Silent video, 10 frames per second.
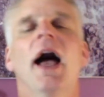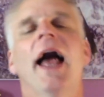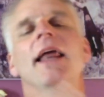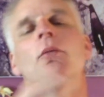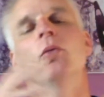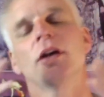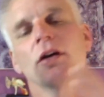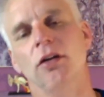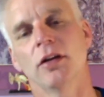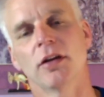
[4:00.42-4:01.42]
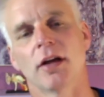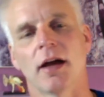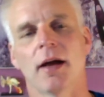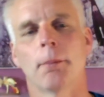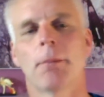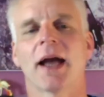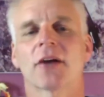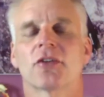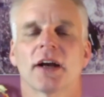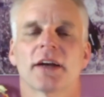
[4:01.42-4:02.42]
and then we can
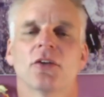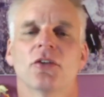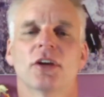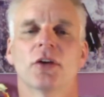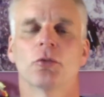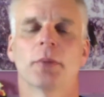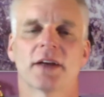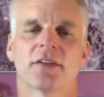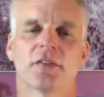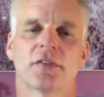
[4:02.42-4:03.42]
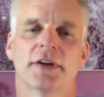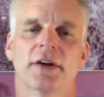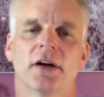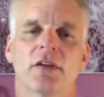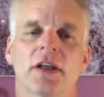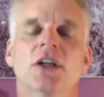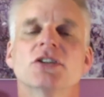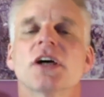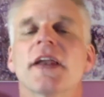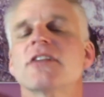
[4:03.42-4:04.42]
backtrack those skills back to freediving.
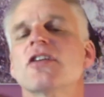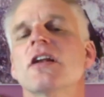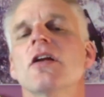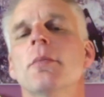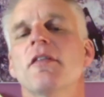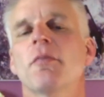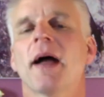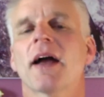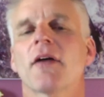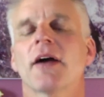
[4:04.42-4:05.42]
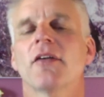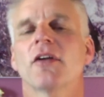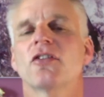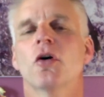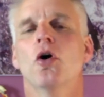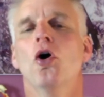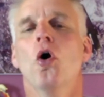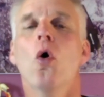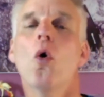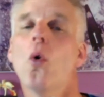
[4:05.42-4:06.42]
So that's a little bit of background as to
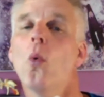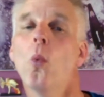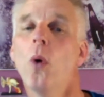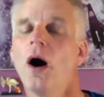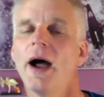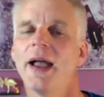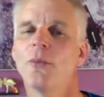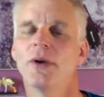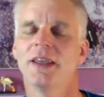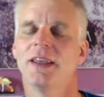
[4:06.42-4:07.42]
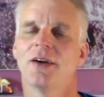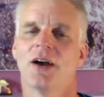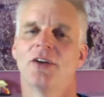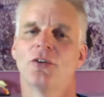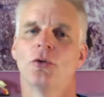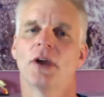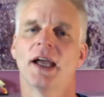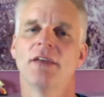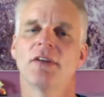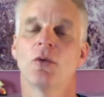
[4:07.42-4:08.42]
why we do
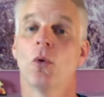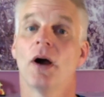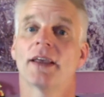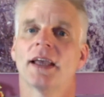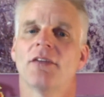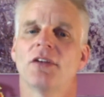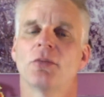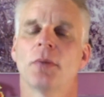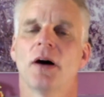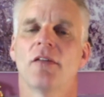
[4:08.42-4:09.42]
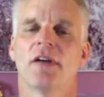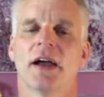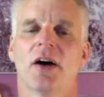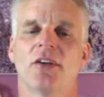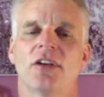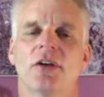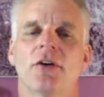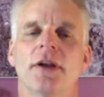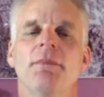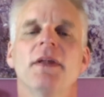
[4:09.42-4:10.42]
caving, why caving is part of our
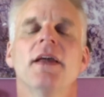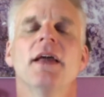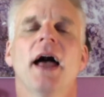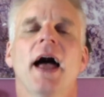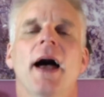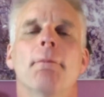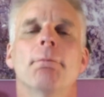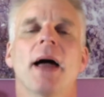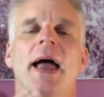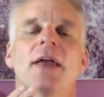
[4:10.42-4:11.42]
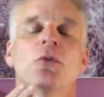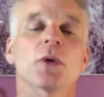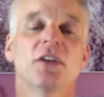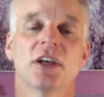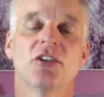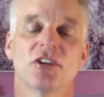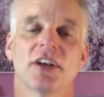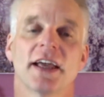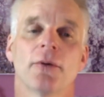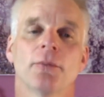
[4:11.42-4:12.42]
itinerary, and we teach it
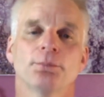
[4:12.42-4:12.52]
now,